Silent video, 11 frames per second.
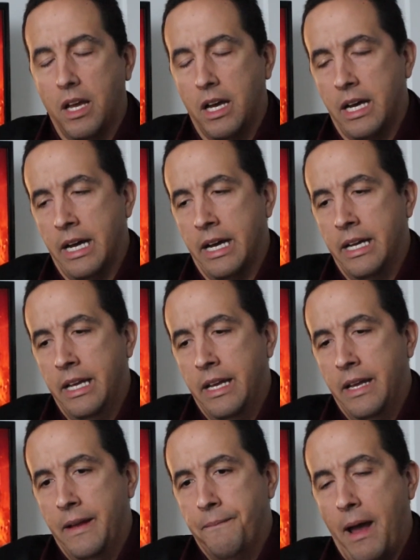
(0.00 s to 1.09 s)

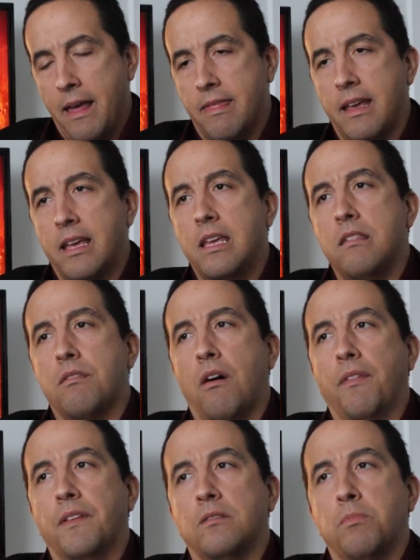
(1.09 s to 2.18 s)
I think he
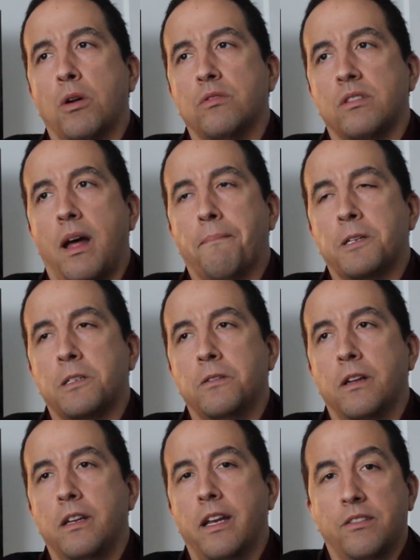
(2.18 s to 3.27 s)
thought this book was an
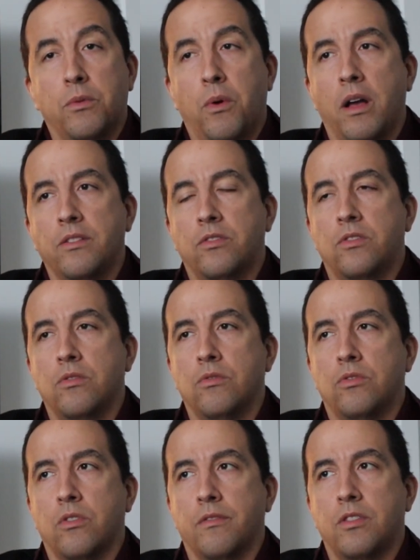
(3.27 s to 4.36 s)
opportunity, as it was, to
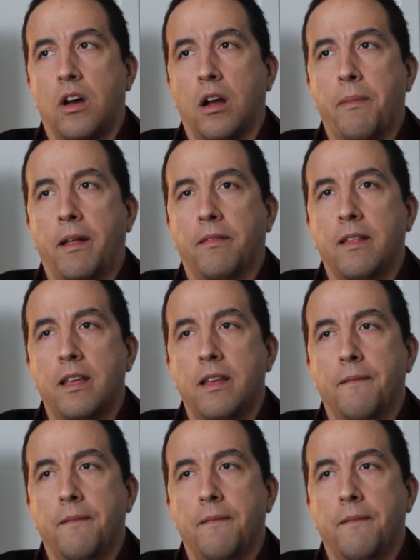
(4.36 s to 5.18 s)
sort of talk about